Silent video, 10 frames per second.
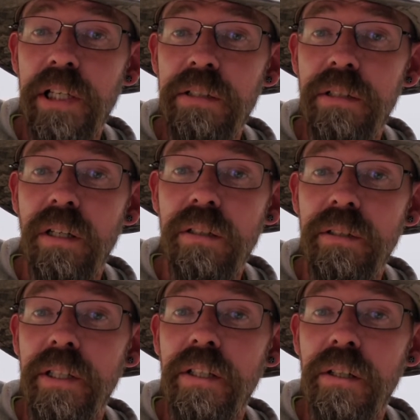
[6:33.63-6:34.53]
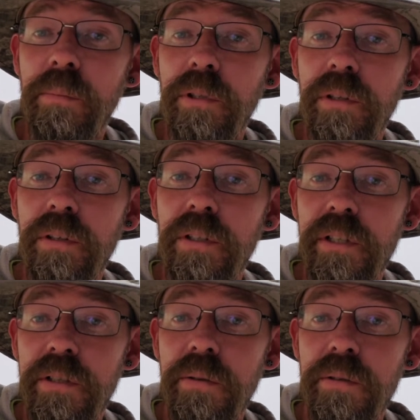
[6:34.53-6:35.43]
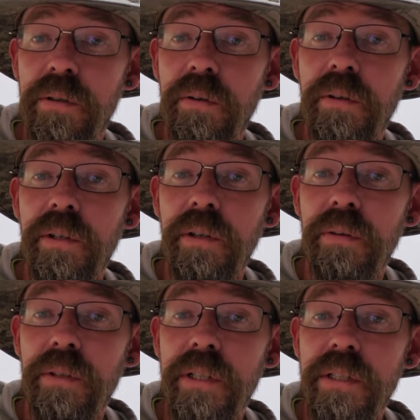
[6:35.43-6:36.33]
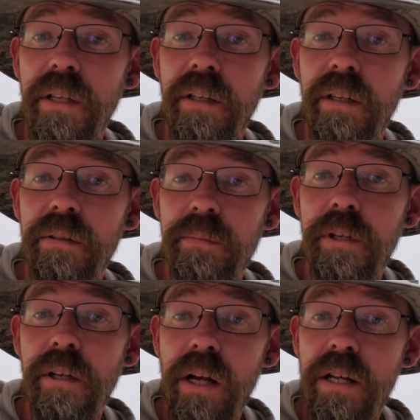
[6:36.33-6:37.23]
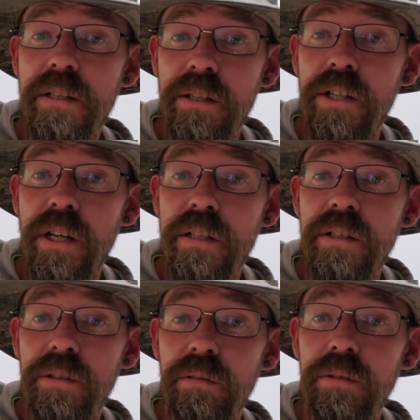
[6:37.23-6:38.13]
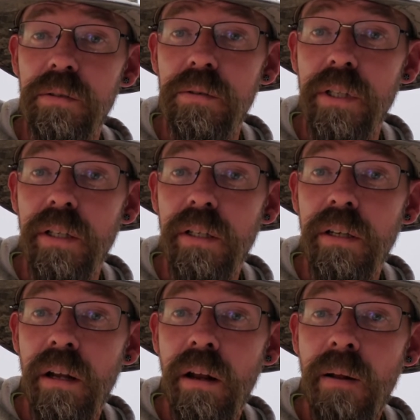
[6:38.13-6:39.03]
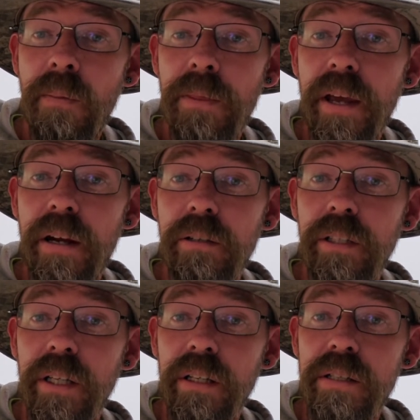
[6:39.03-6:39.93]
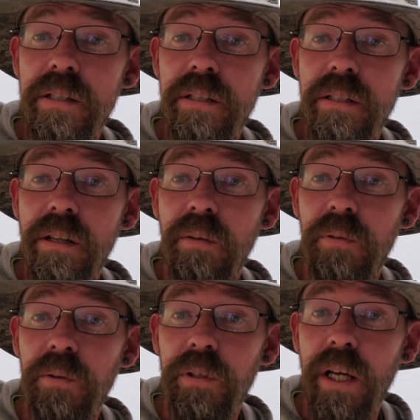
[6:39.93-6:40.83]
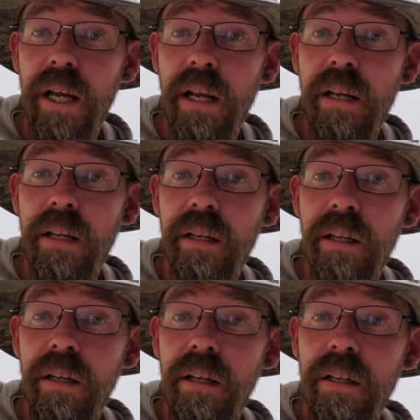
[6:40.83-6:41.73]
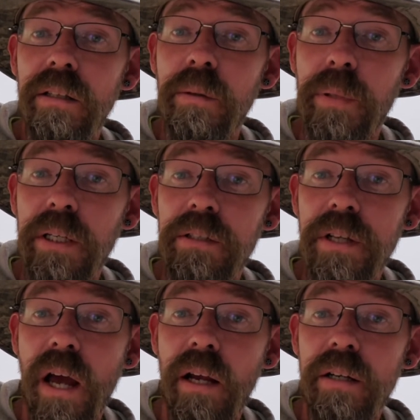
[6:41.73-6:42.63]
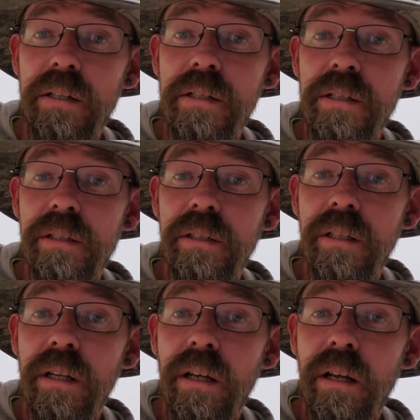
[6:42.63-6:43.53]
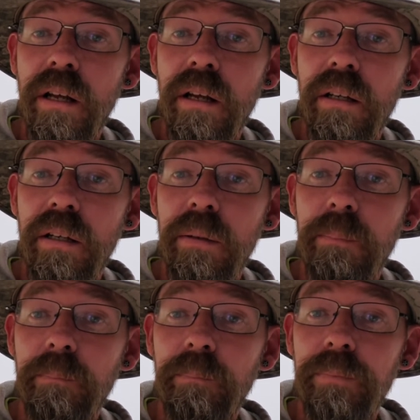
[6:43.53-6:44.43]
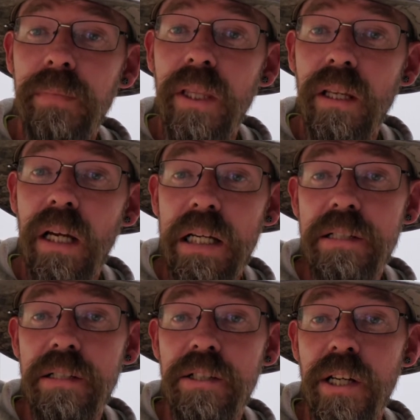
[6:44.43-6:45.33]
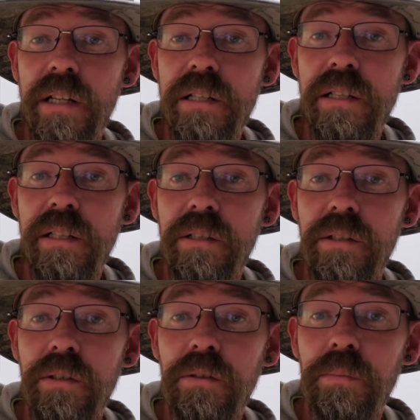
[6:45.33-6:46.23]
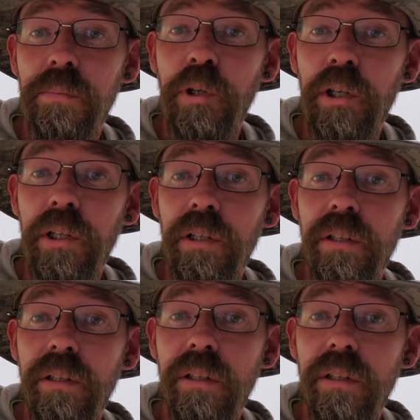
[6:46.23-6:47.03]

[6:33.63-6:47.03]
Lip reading: being taller. Then you can put 32s or 33s on there. But I suggest you do the air links if you like the bigger tires. Um, I suggest that you put